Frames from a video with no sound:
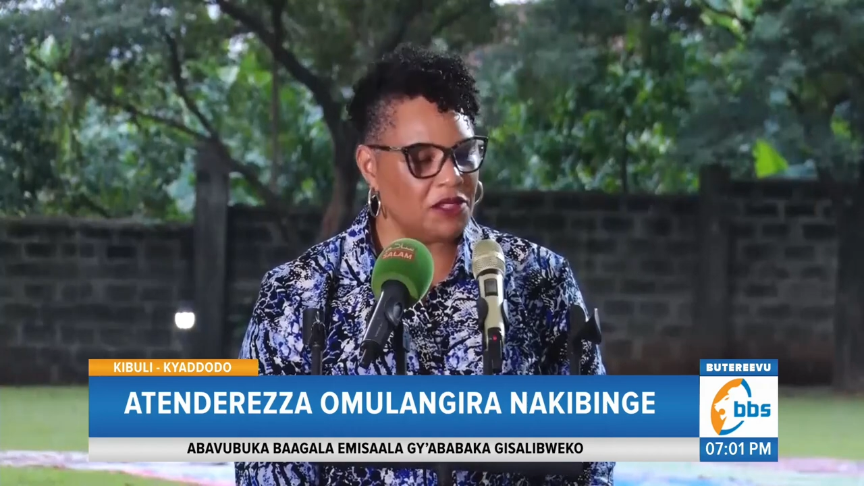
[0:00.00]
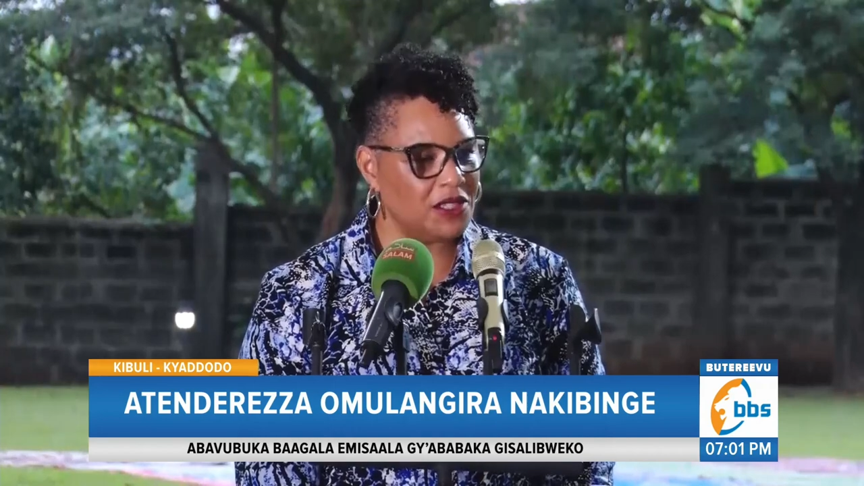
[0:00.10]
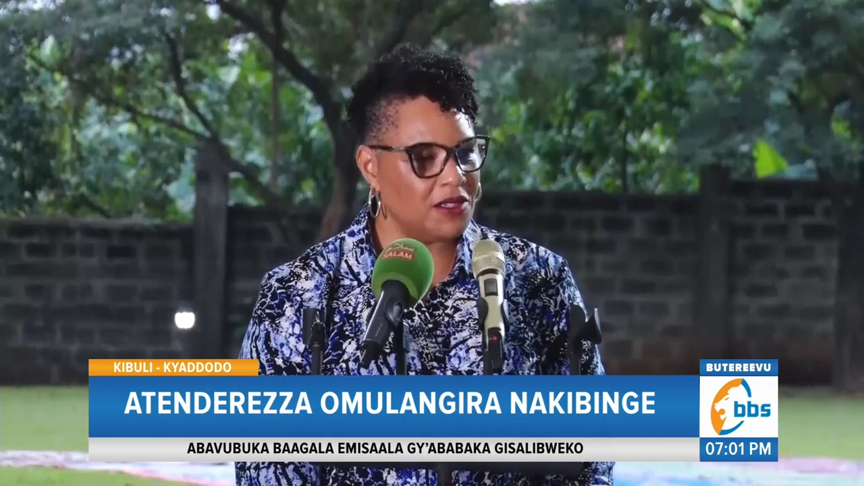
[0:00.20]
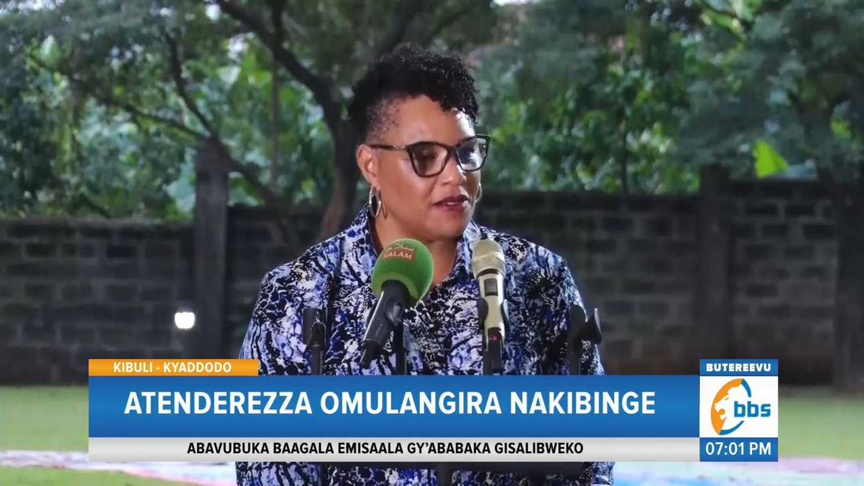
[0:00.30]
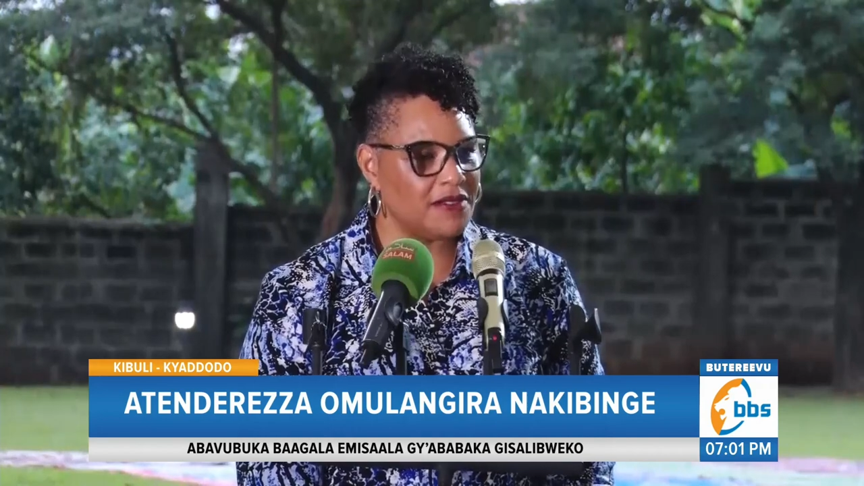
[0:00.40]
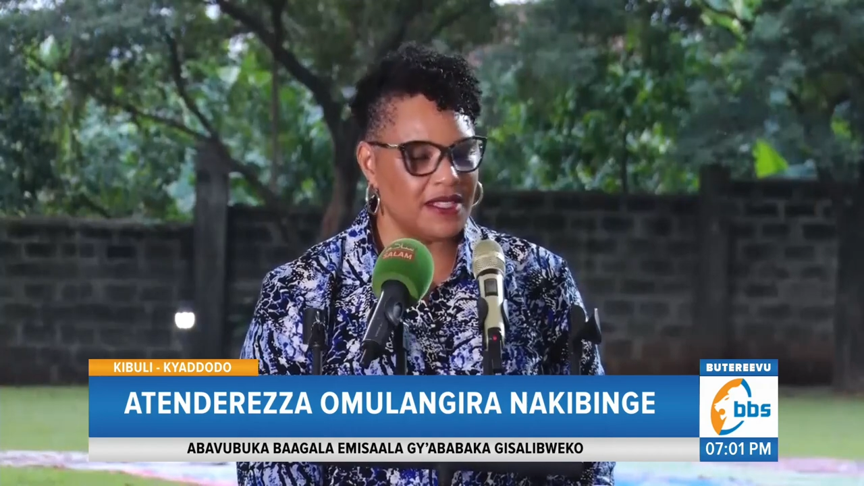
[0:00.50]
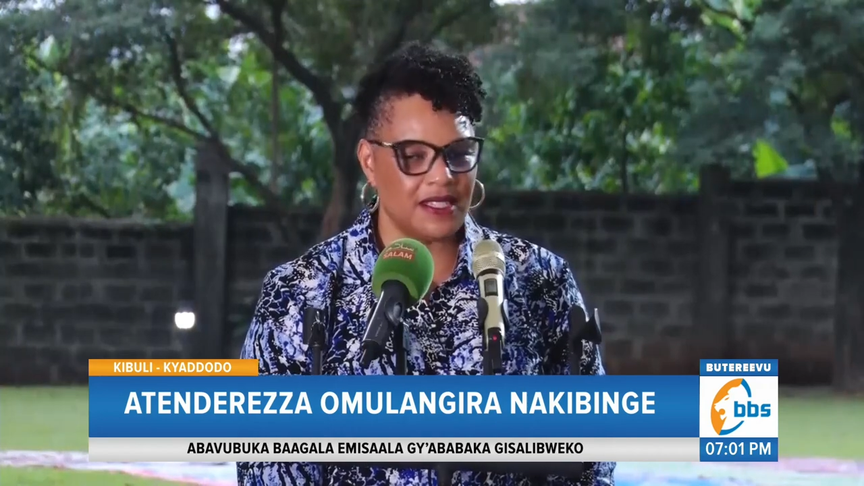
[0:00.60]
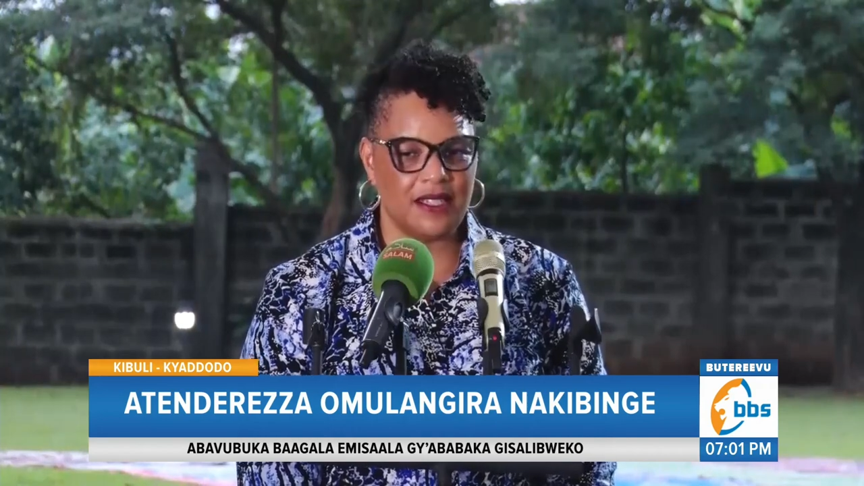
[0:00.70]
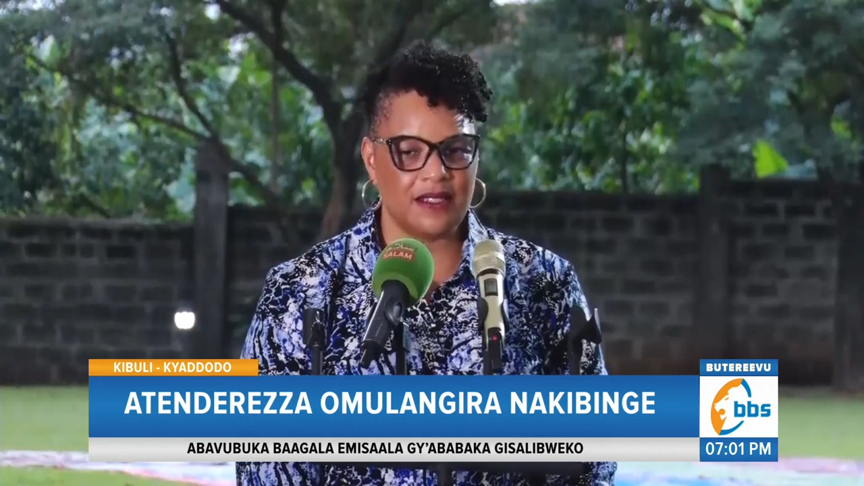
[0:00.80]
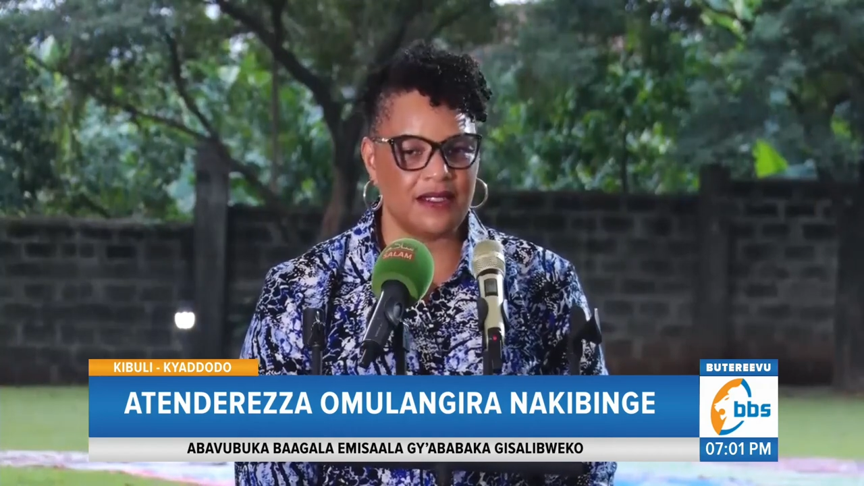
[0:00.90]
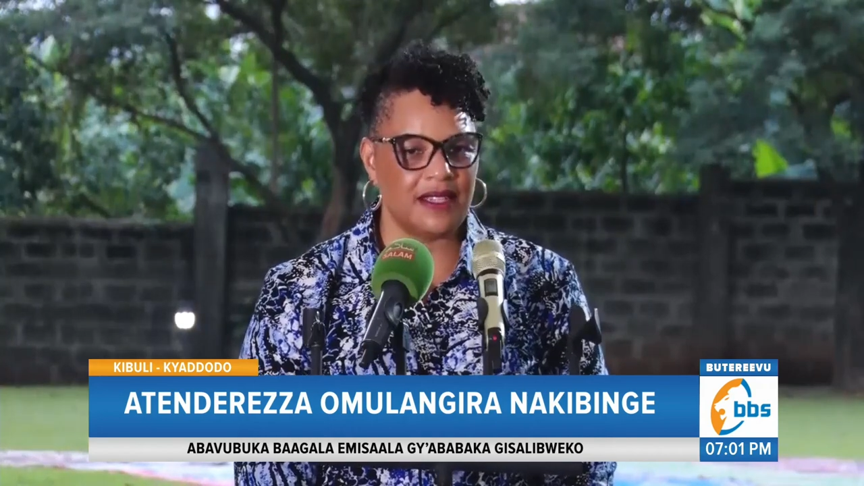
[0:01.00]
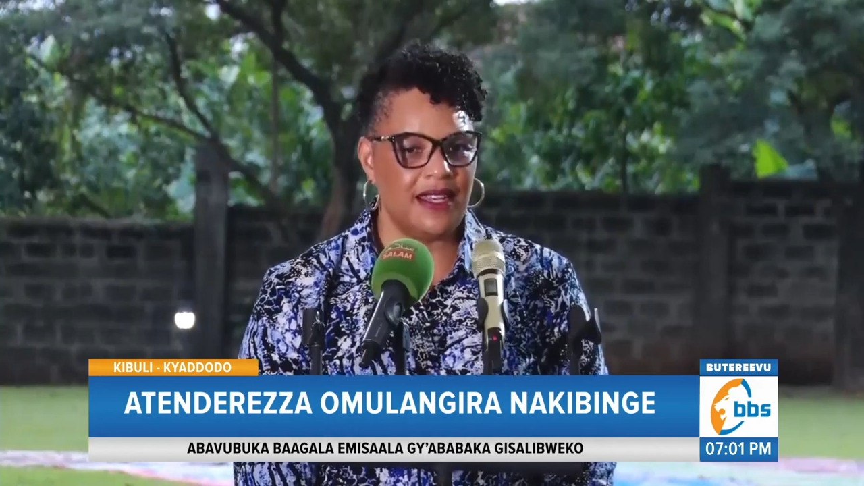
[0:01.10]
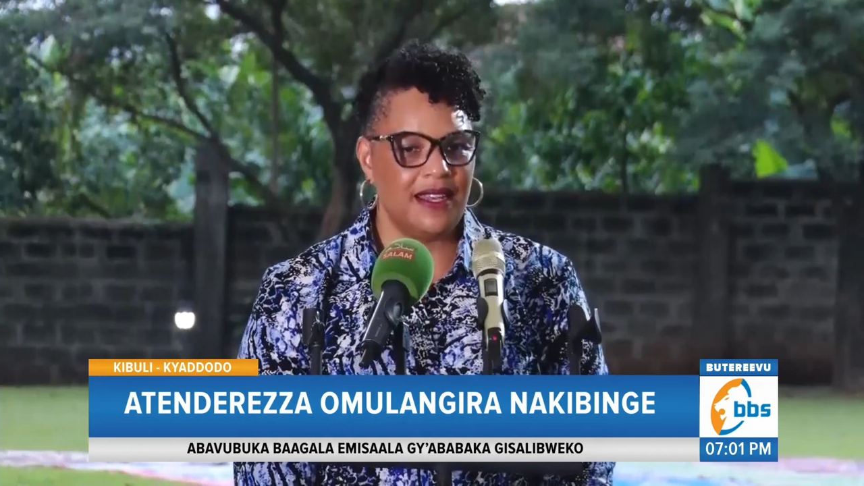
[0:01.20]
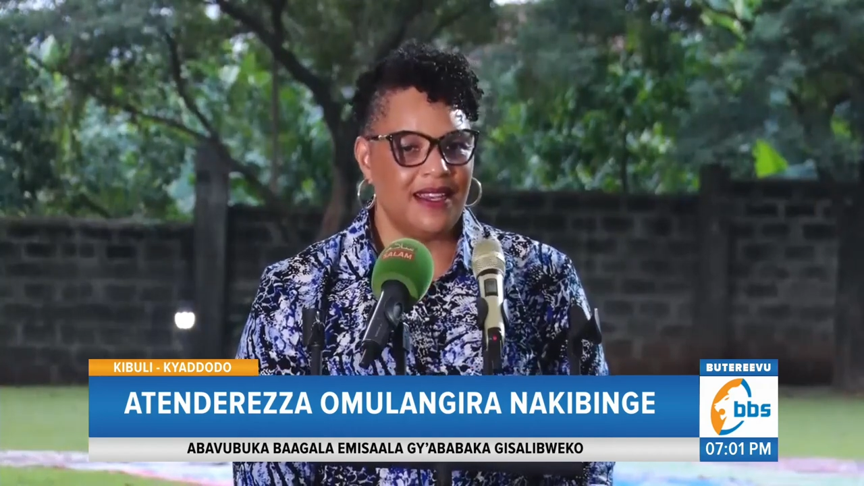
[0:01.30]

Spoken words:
mission over the years.